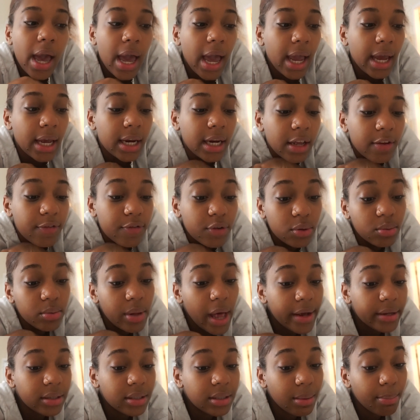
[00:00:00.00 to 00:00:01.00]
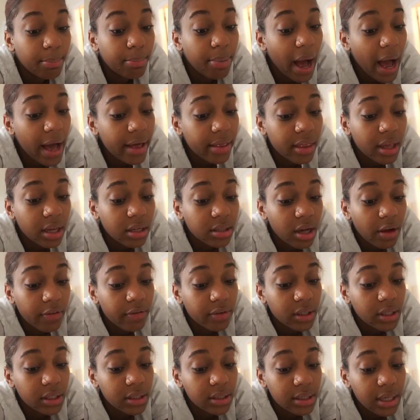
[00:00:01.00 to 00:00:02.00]
And if you like to buy things off
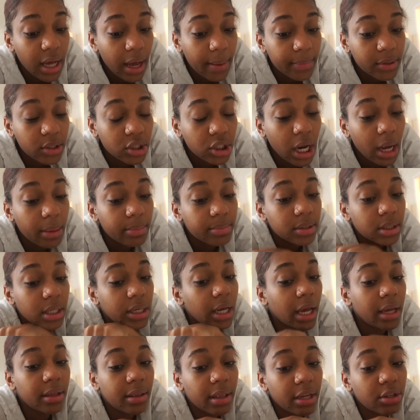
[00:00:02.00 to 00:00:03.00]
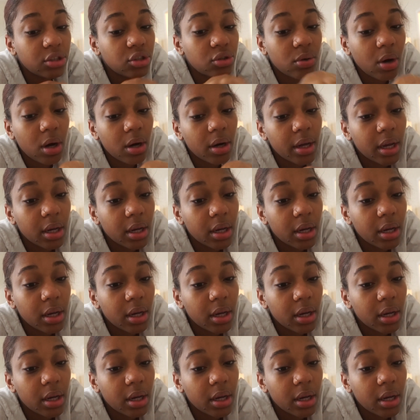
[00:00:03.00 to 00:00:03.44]
of consignment shops and that you